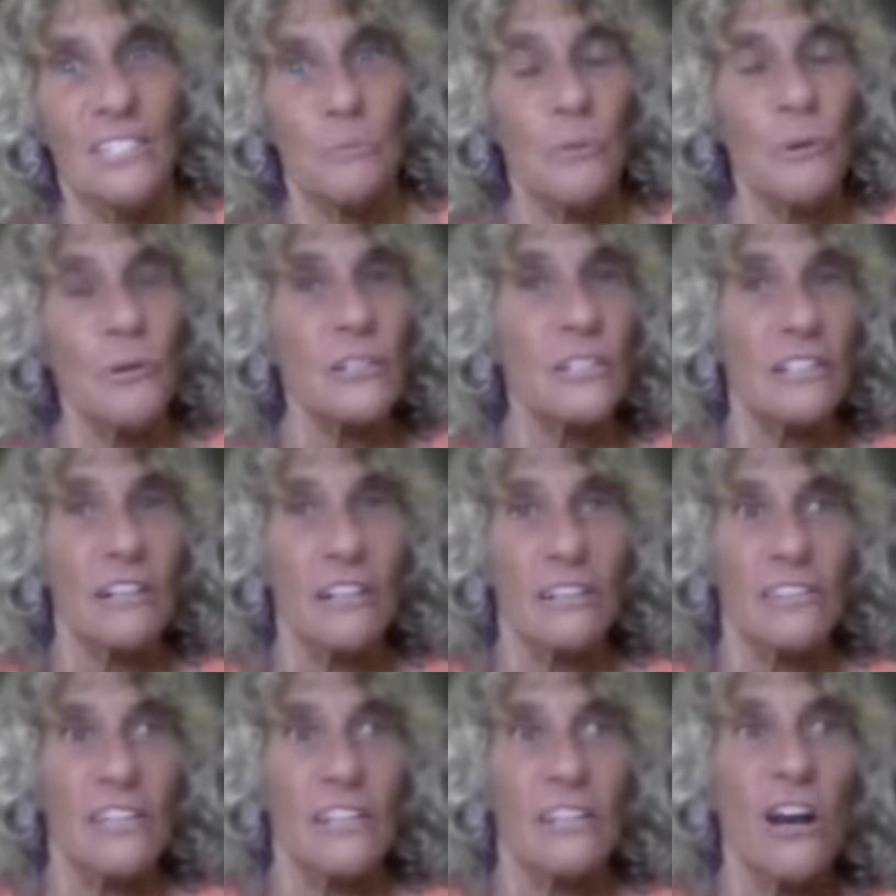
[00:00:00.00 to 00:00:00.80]
sports
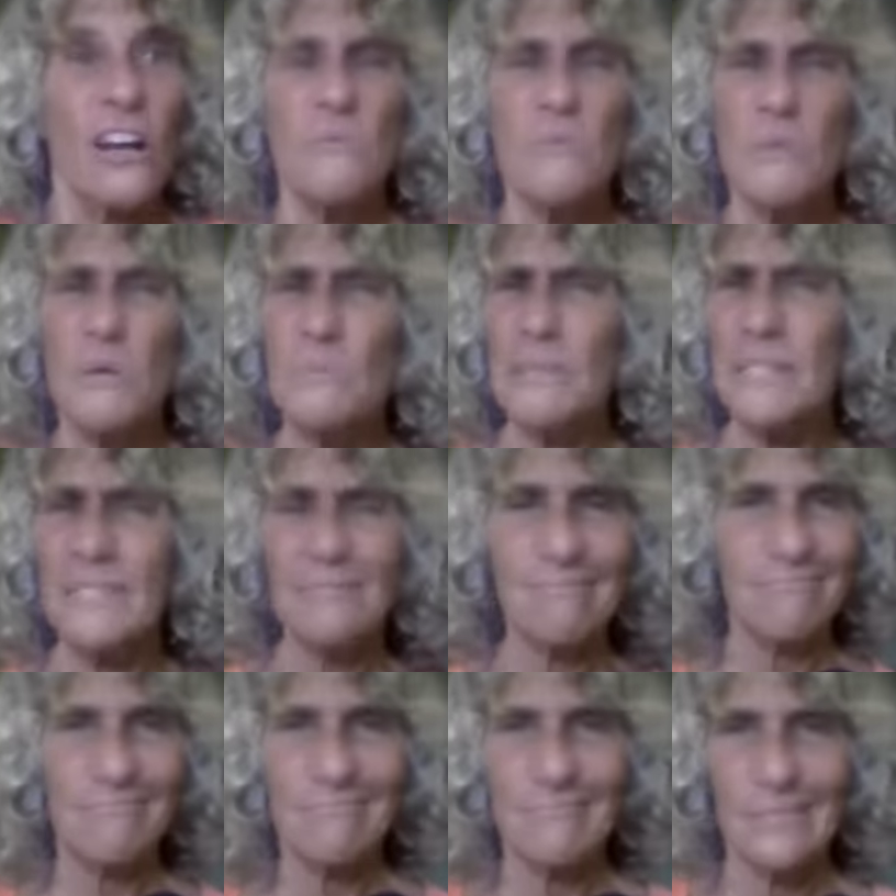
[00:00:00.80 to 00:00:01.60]
car, that
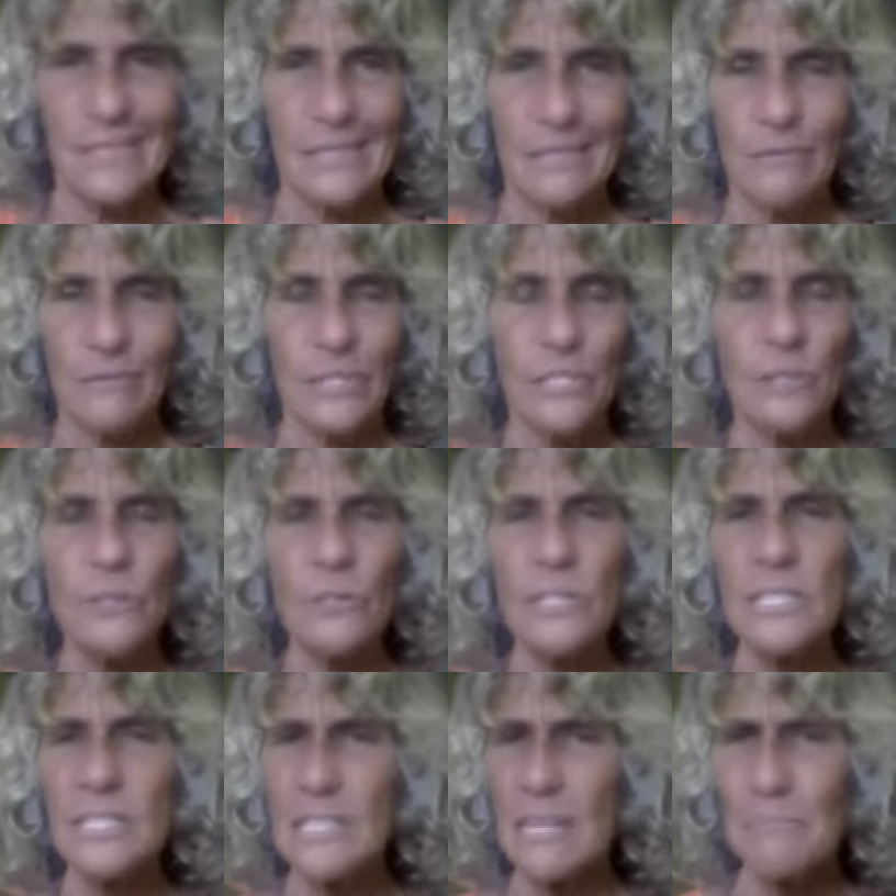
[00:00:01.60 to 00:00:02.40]
automobile, when you
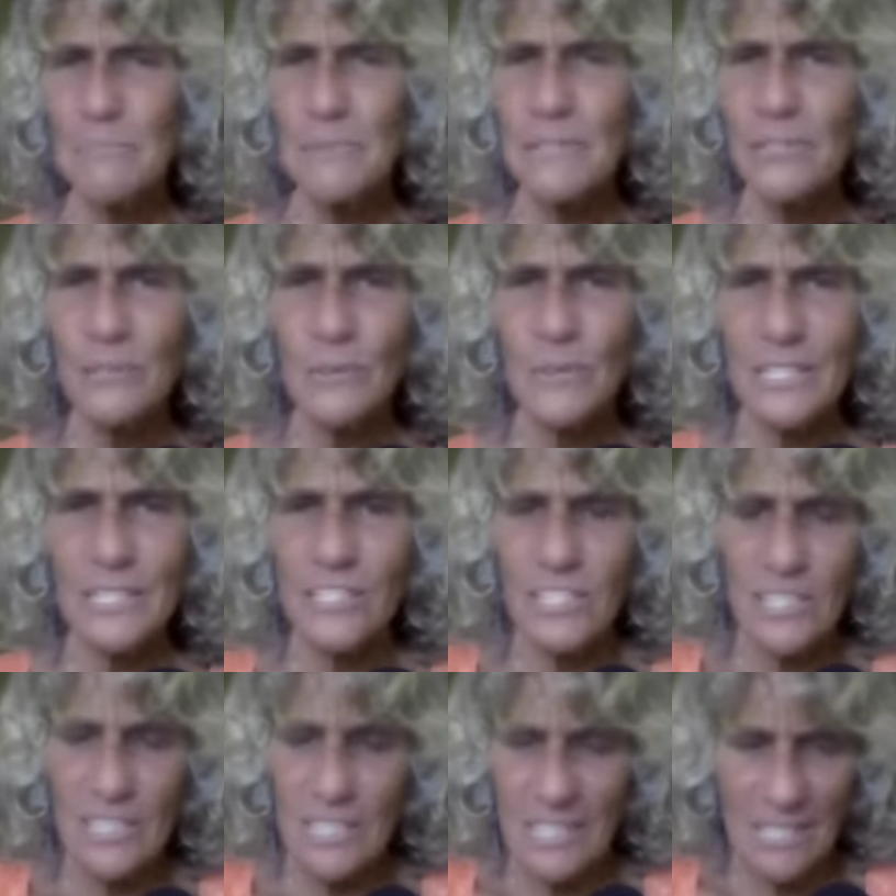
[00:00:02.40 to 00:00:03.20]
step into it, it
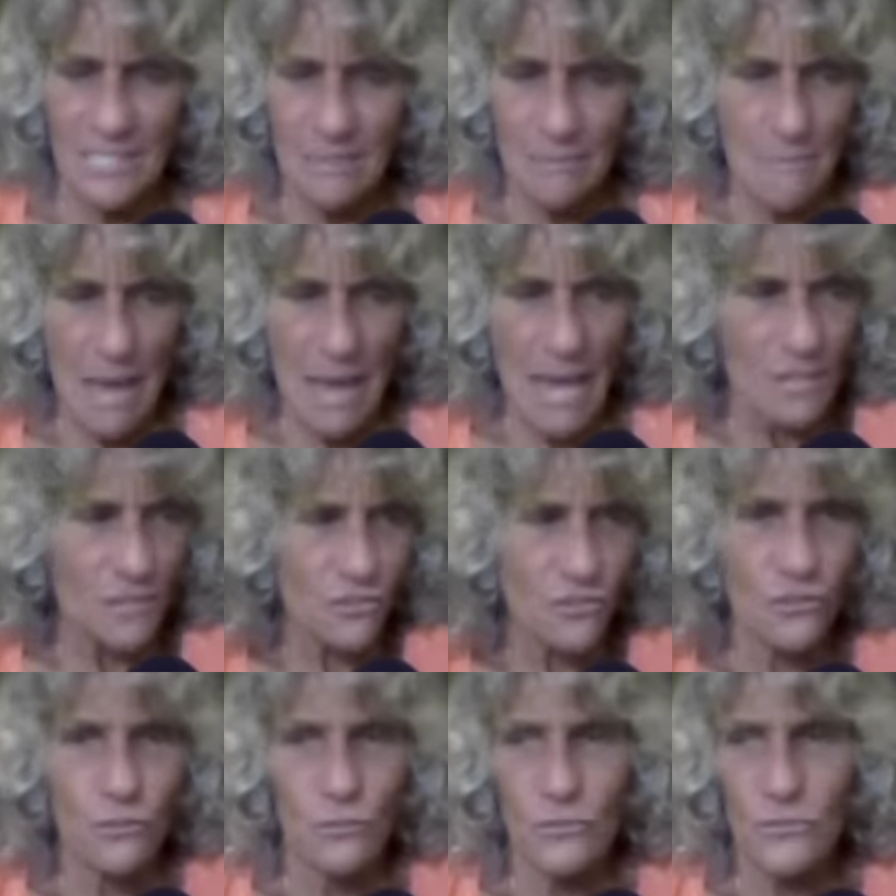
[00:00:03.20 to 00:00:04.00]
just doesn't
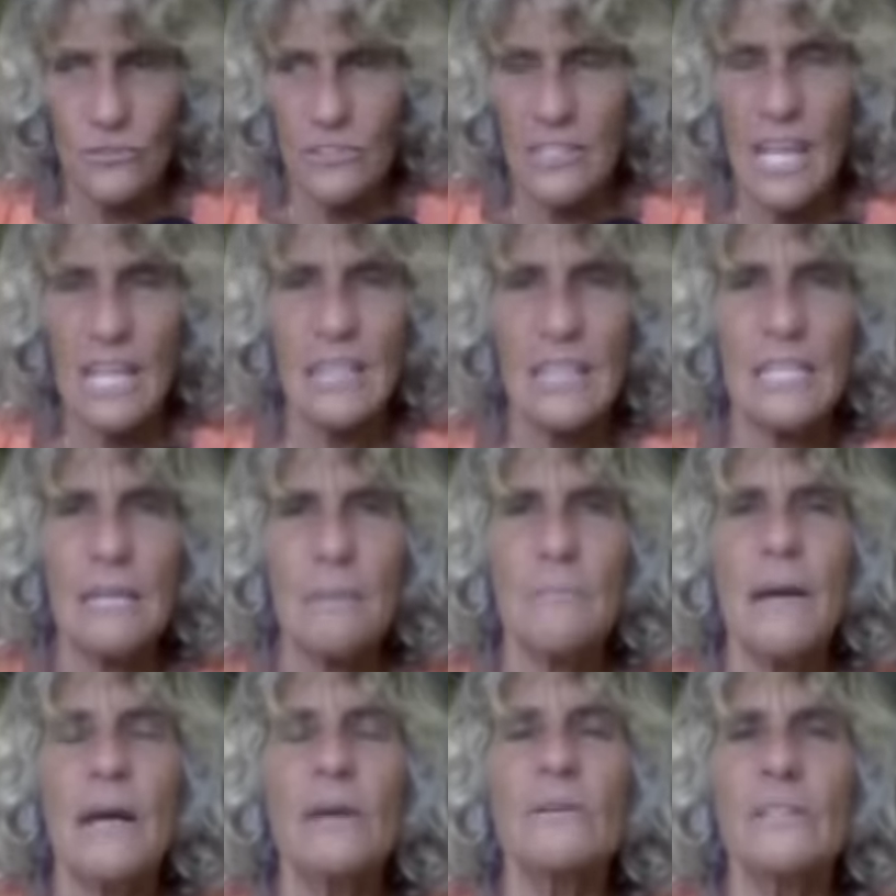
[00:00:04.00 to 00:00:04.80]
match you. There's nothing
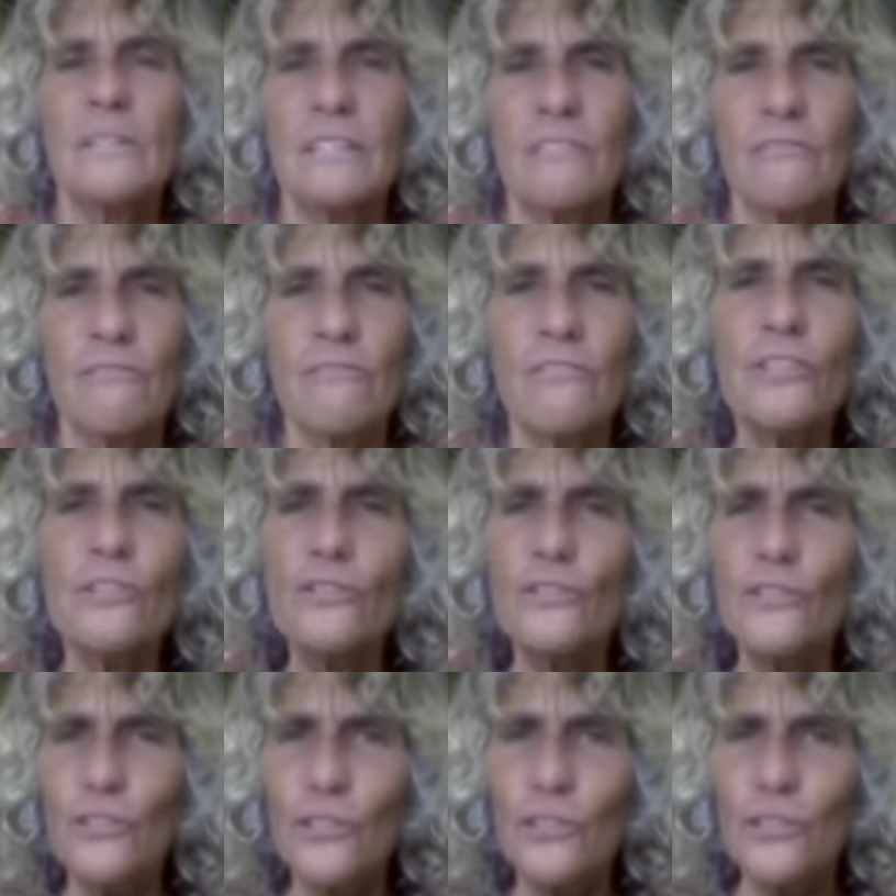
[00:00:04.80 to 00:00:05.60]
about it that
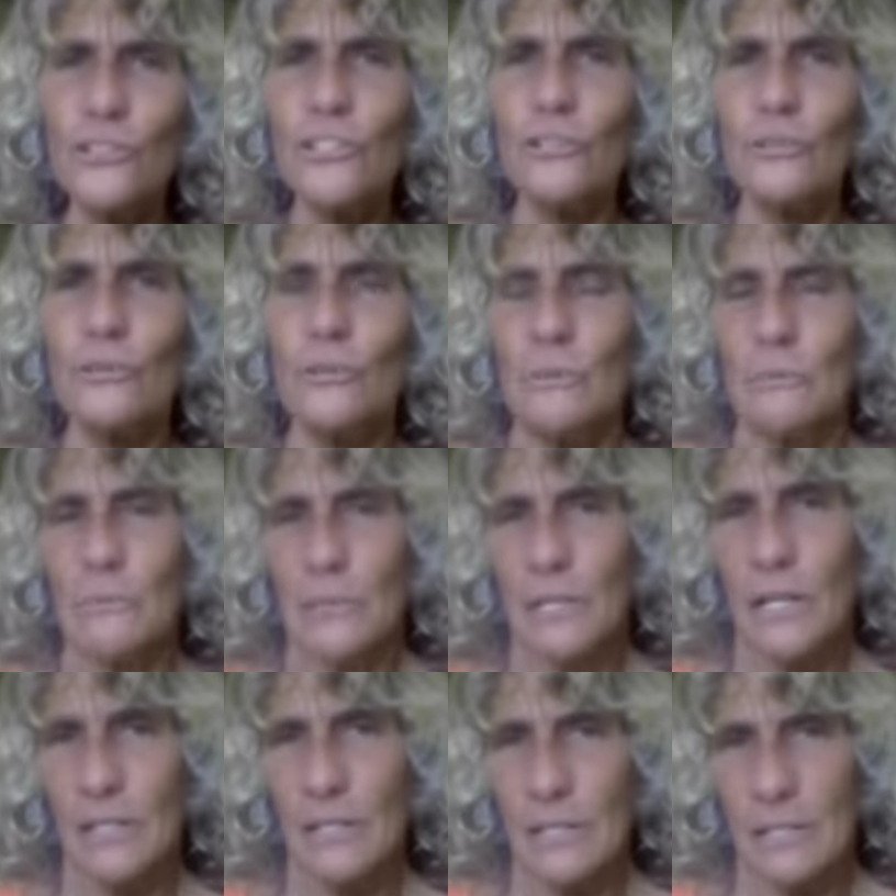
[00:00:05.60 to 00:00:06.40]
feels good to your
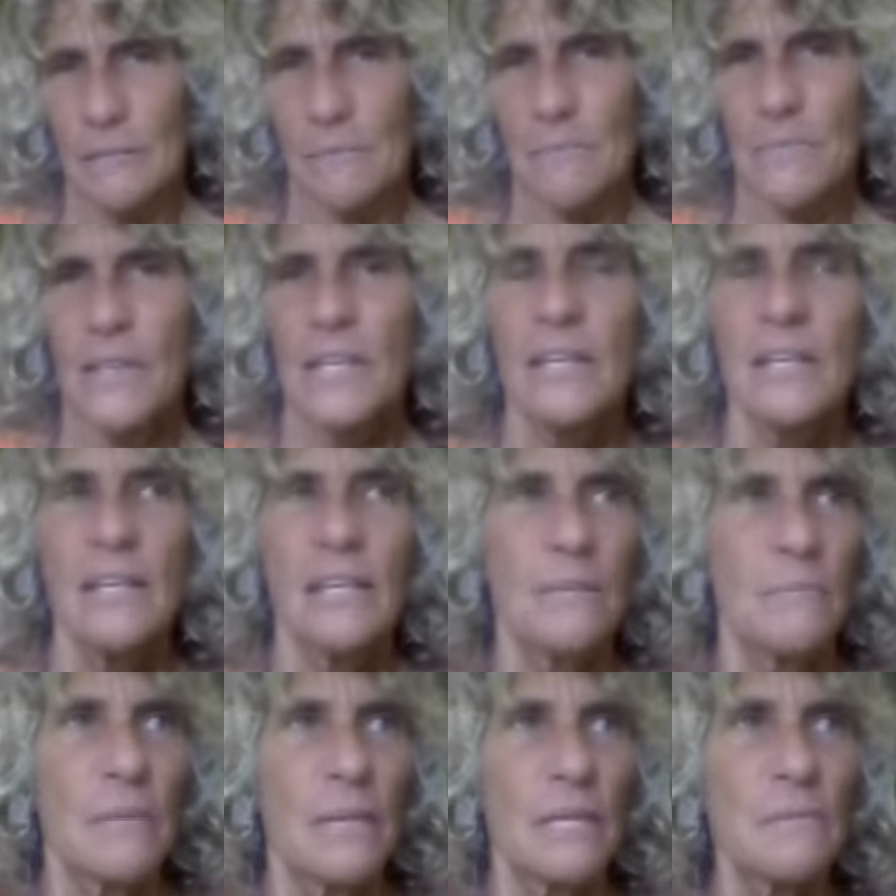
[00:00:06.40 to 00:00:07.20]
body.
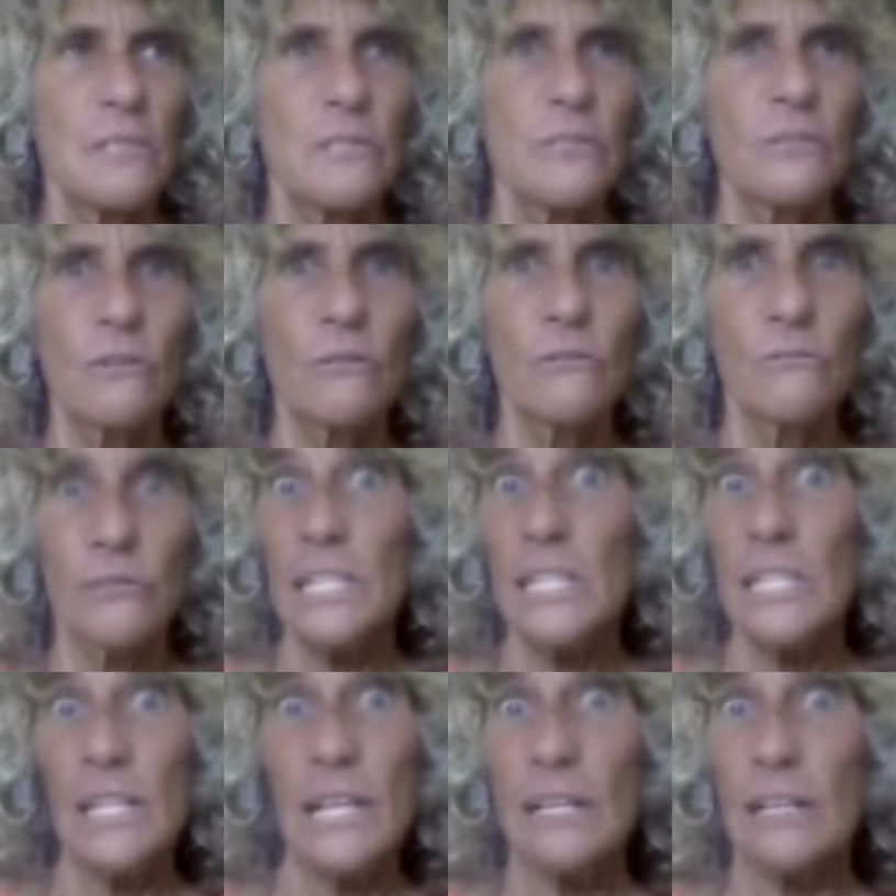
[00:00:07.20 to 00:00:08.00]
And maybe you don't
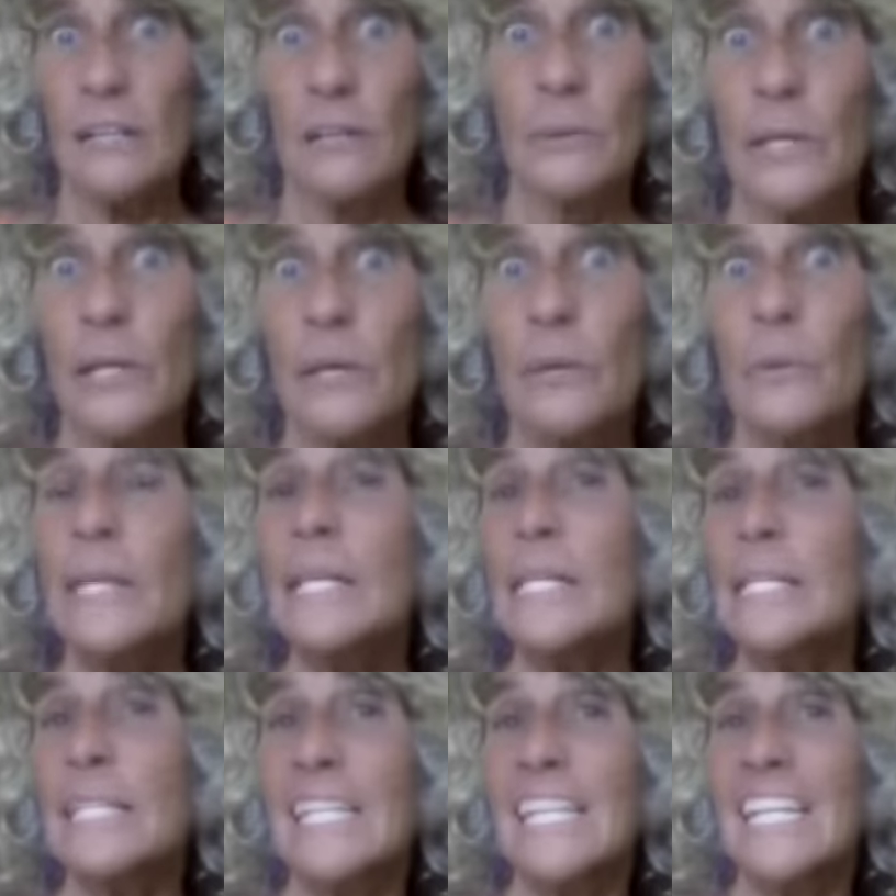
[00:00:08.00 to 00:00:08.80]
really like going
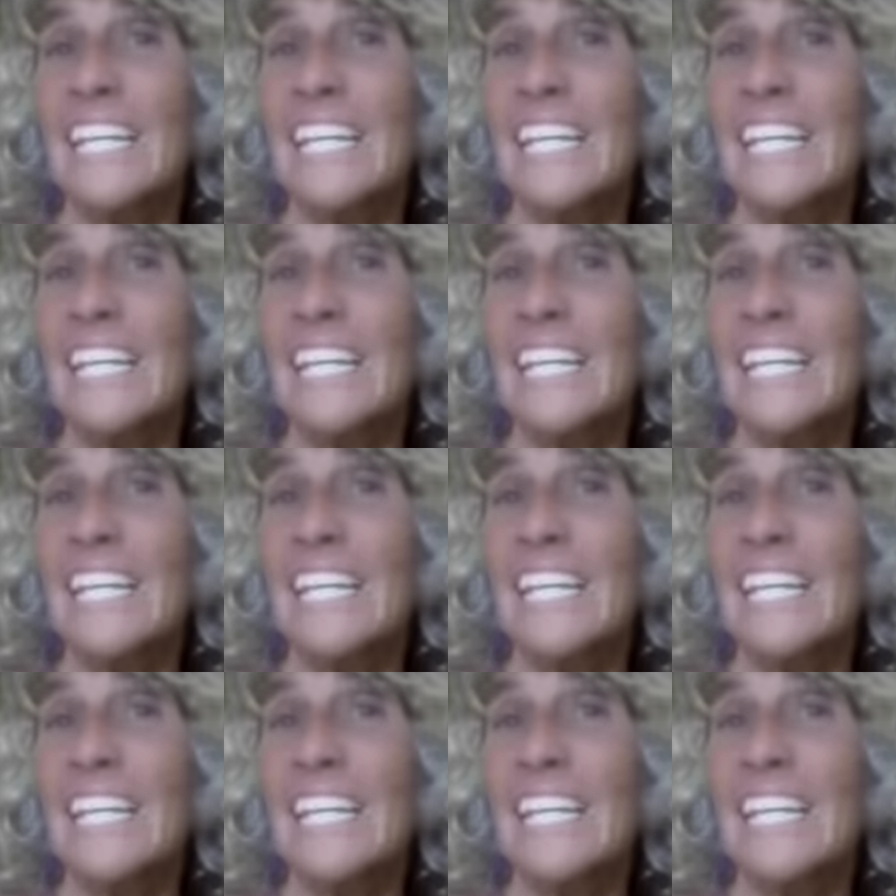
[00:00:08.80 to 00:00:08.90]
quickly.